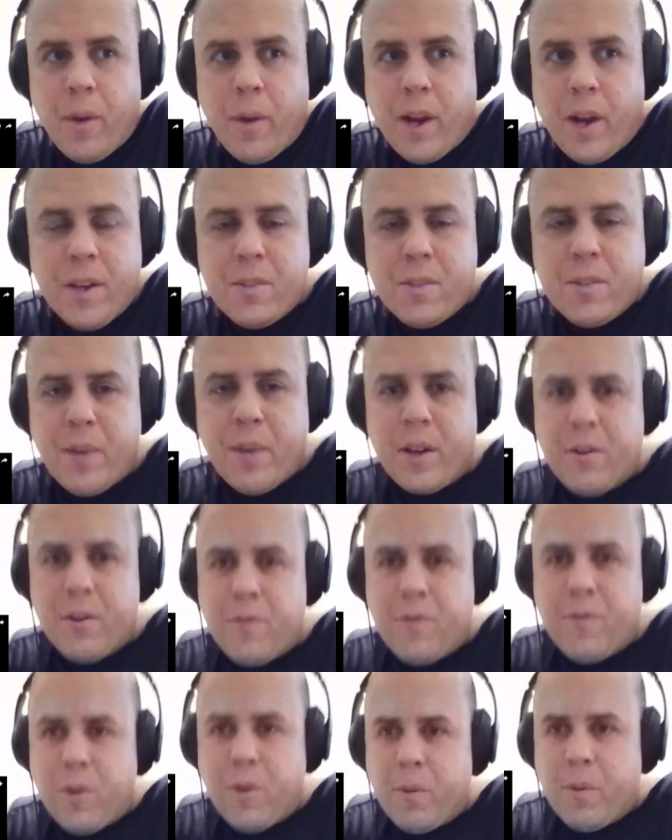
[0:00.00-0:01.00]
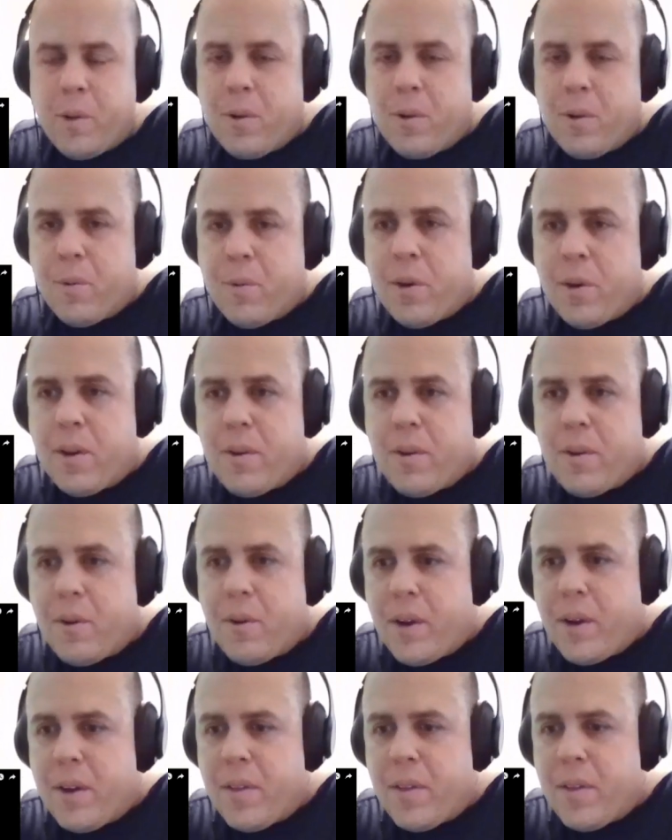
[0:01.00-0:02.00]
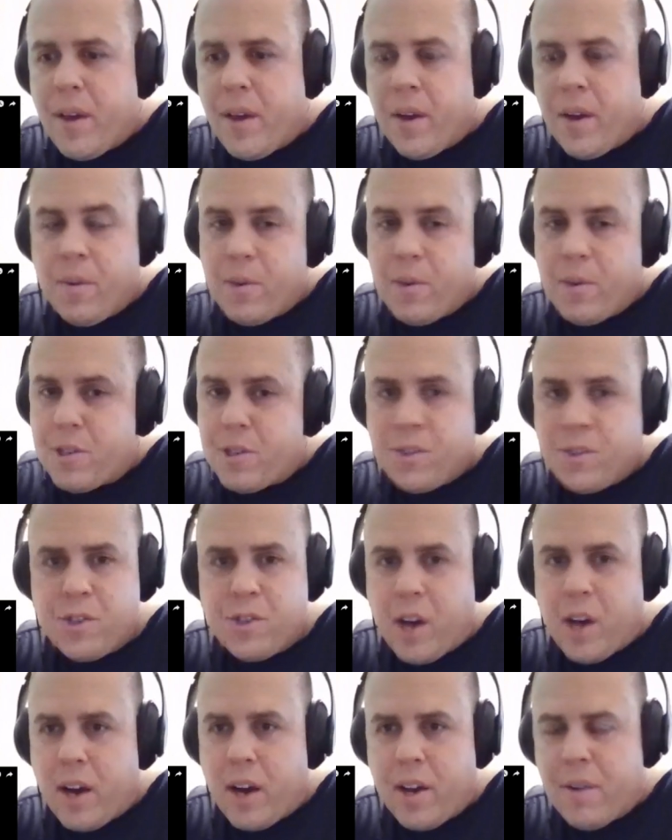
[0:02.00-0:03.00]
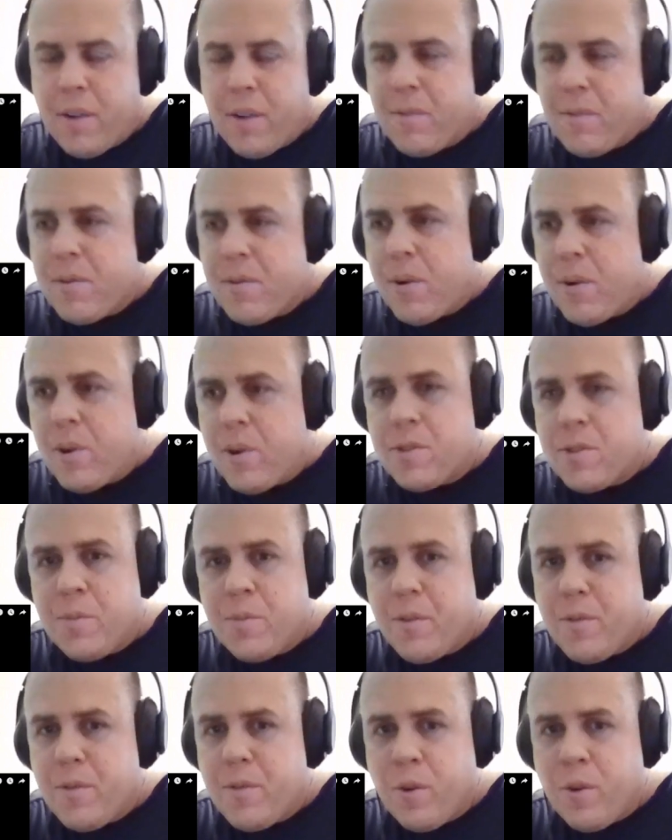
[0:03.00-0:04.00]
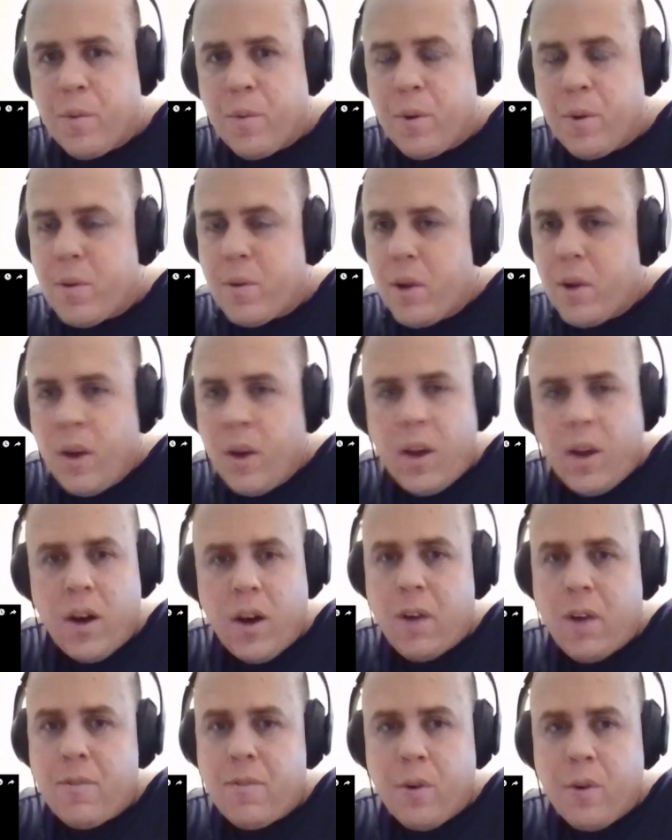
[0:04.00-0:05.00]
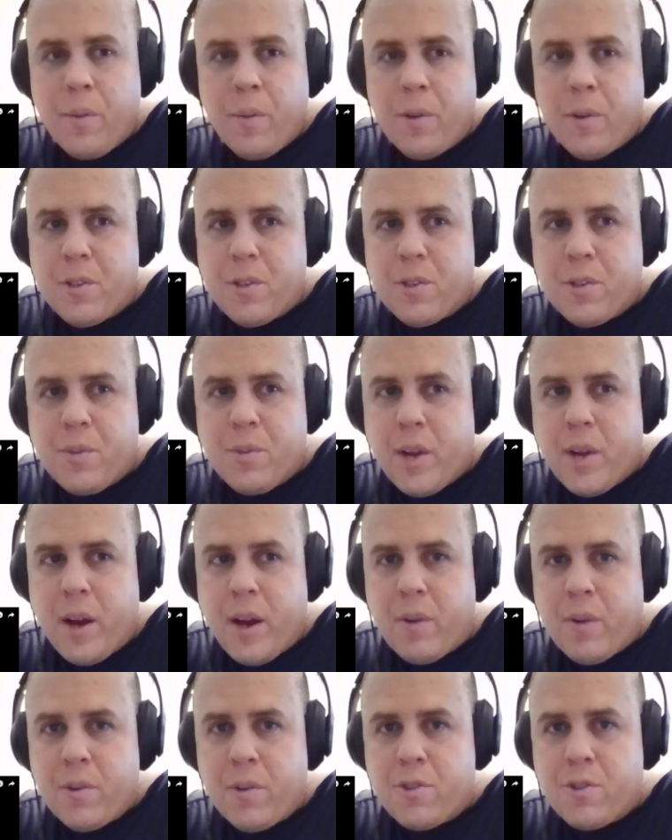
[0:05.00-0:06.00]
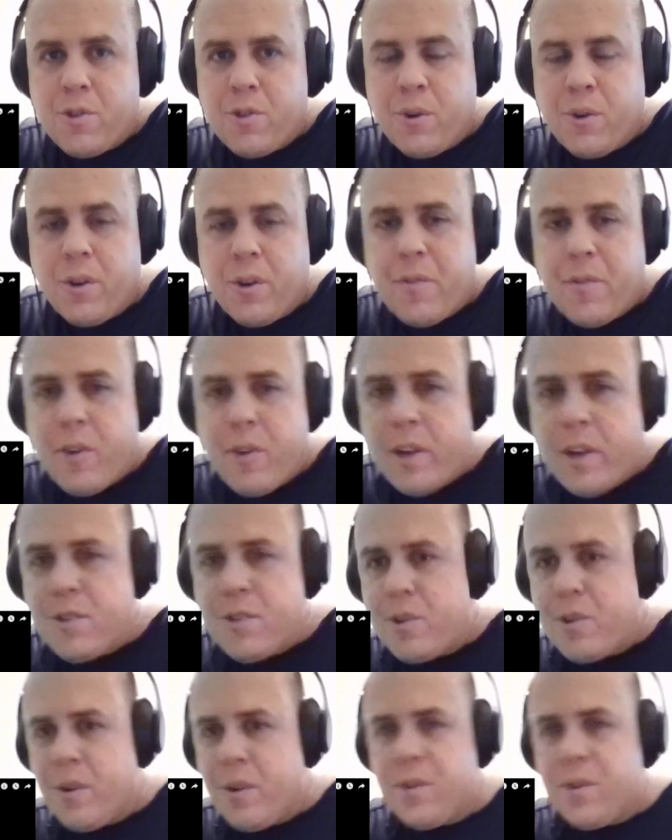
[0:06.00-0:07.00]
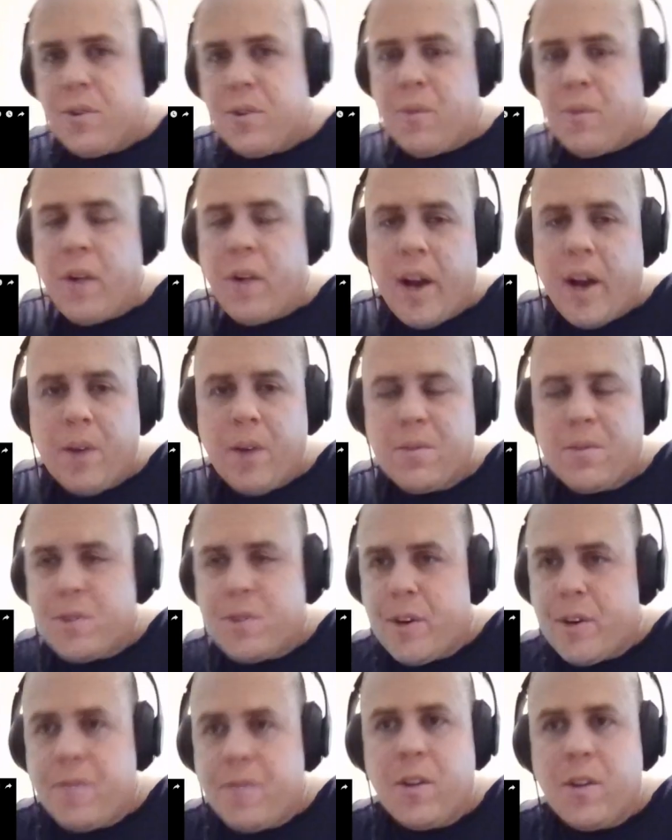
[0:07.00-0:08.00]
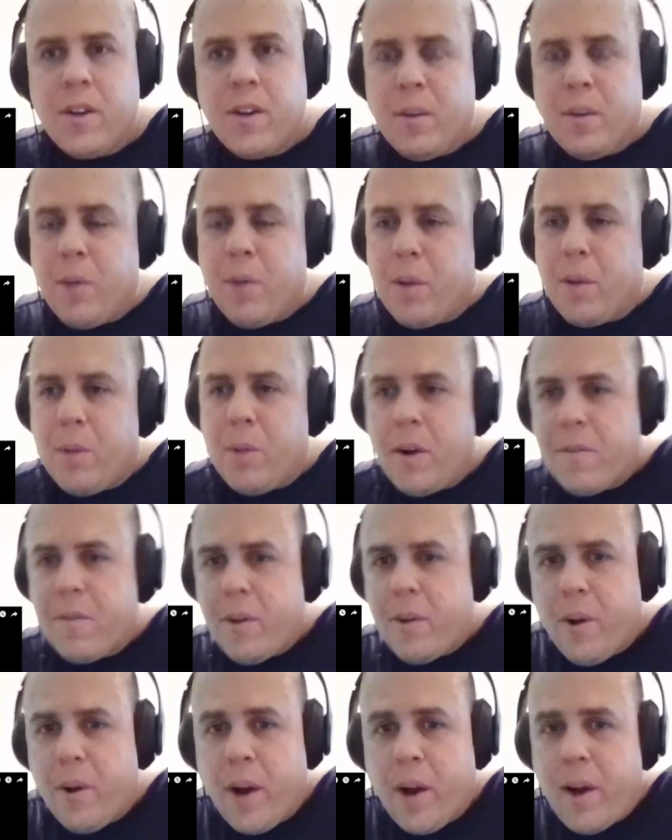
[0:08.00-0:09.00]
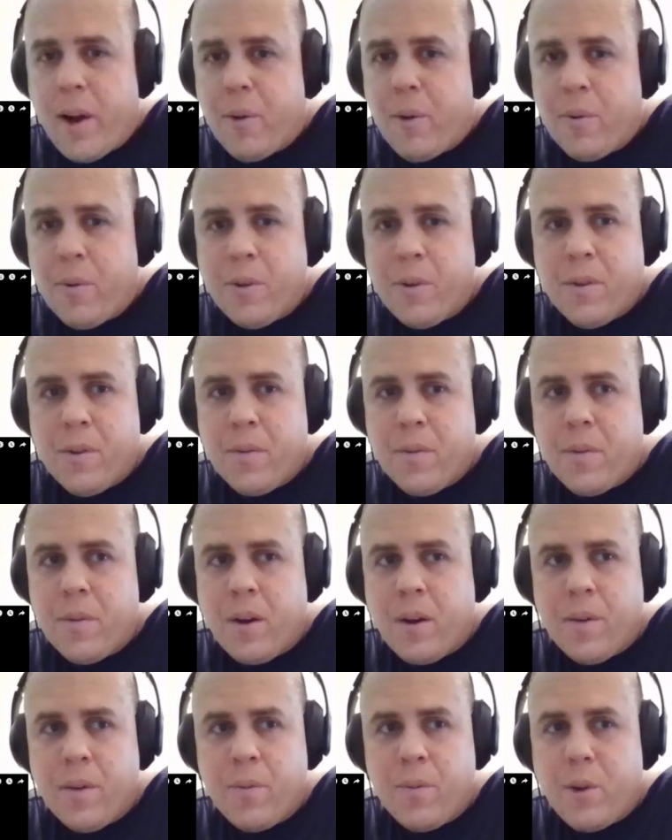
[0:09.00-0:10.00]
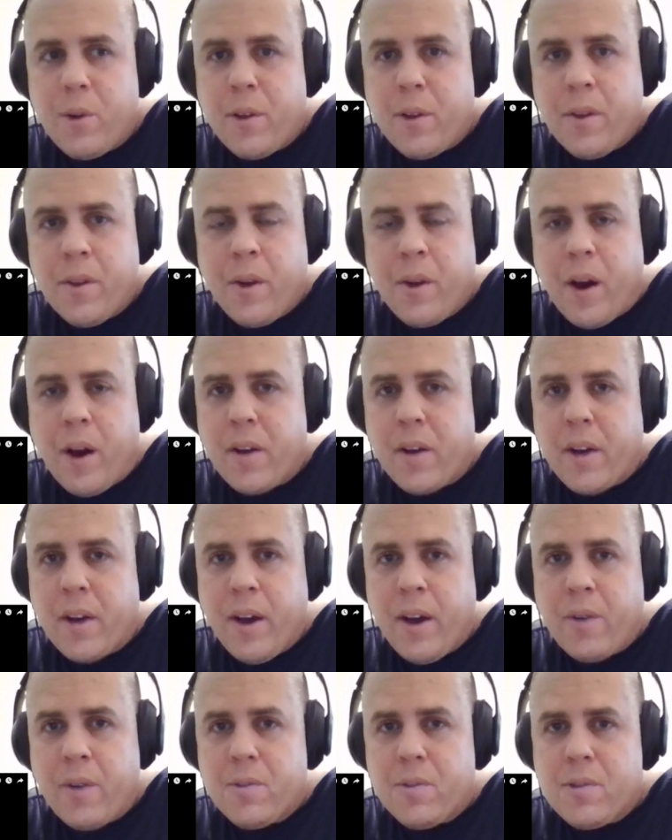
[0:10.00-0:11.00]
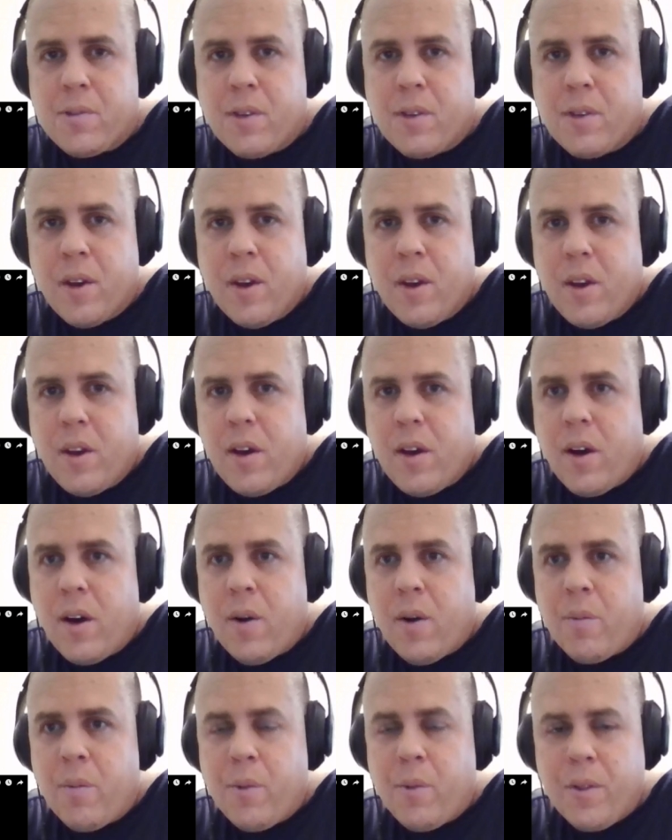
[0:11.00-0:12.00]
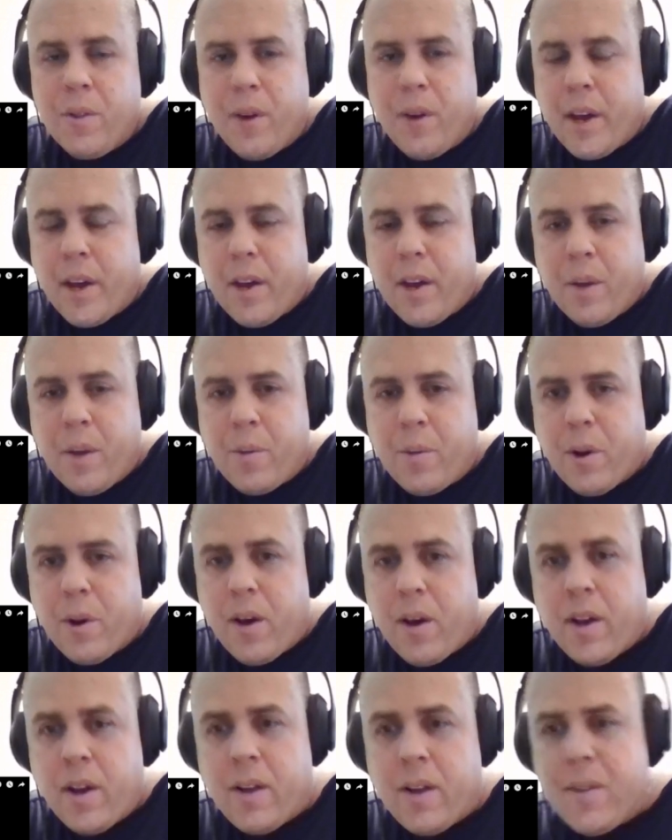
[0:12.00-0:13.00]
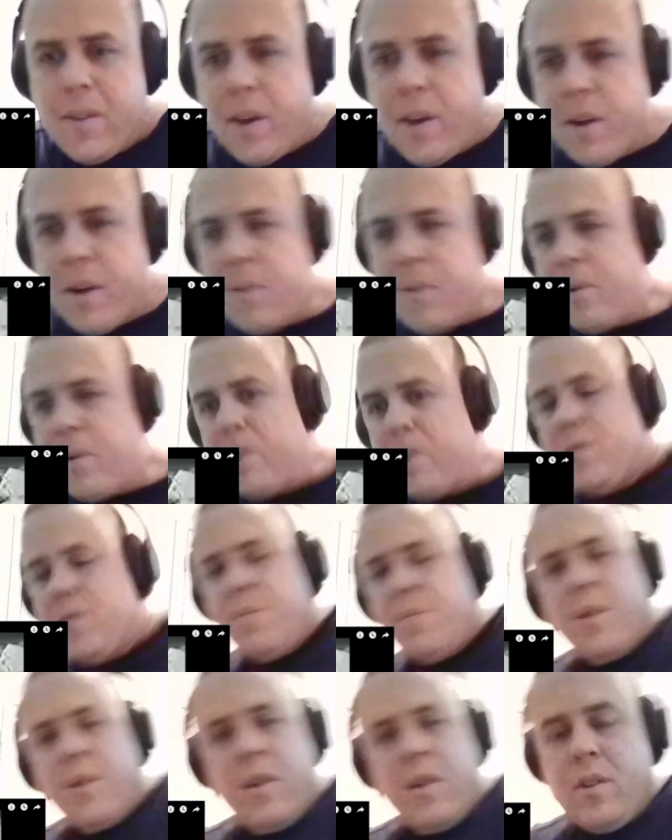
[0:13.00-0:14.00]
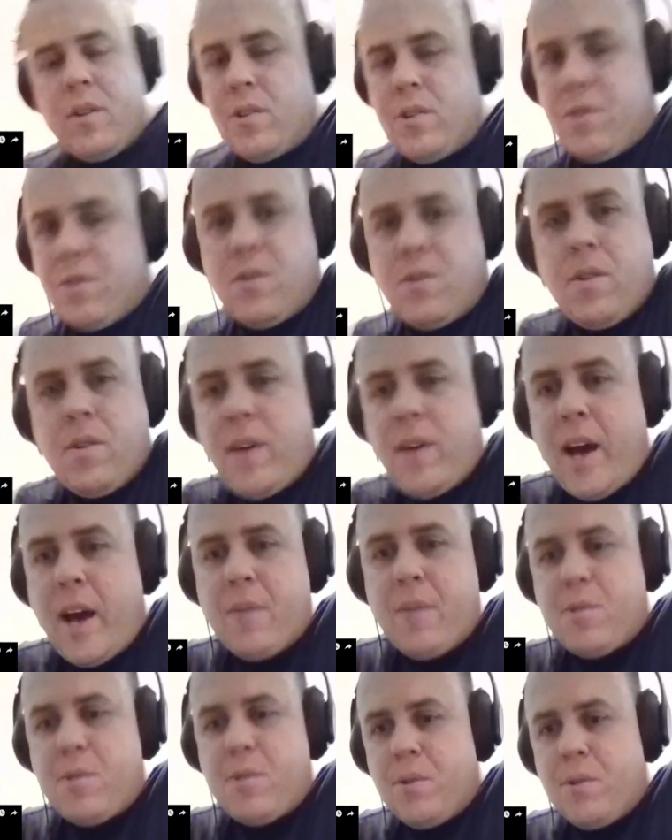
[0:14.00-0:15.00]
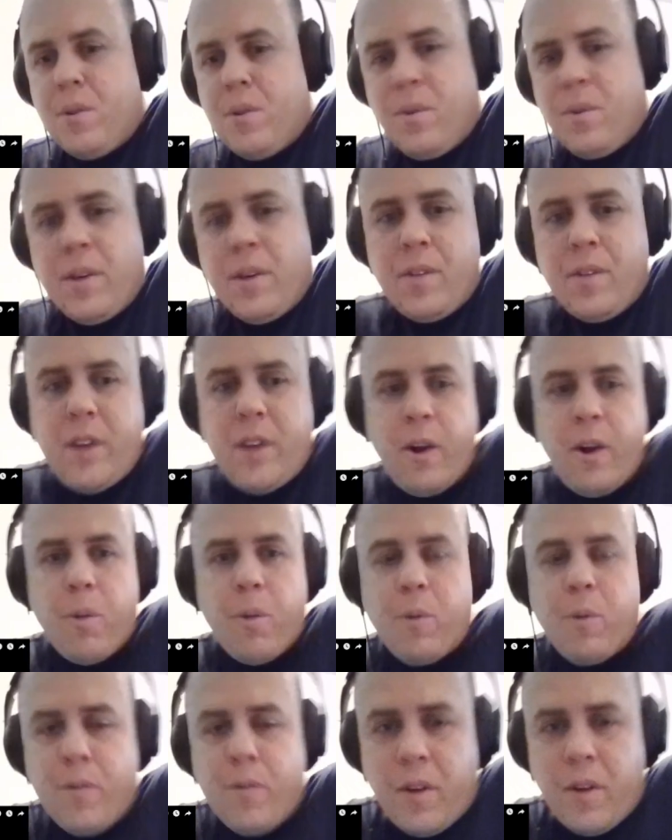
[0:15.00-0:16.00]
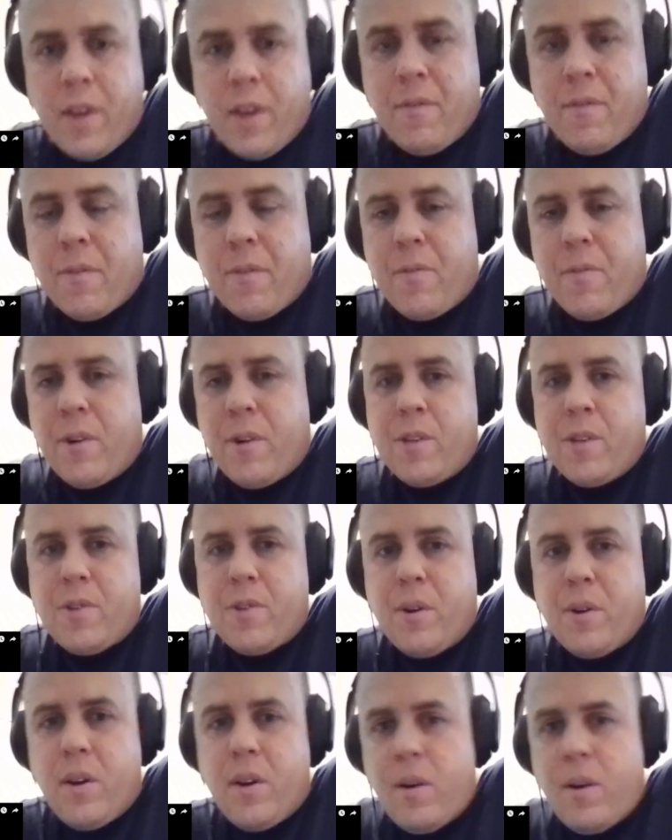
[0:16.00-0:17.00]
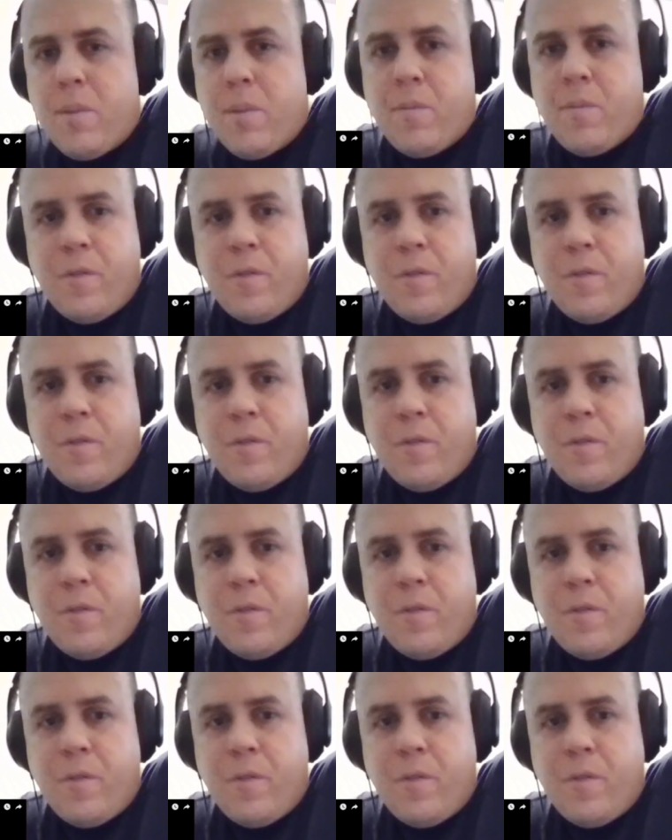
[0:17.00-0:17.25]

expected Foreman to win or anything, which is shocking, of course. But Foreman just went out and destroyed Frazier in 2 rounds, lifted him up off the ground with the one of the knockdowns, with like an uppercut, I think it was. But it just absolutely terrible fight for Frazier.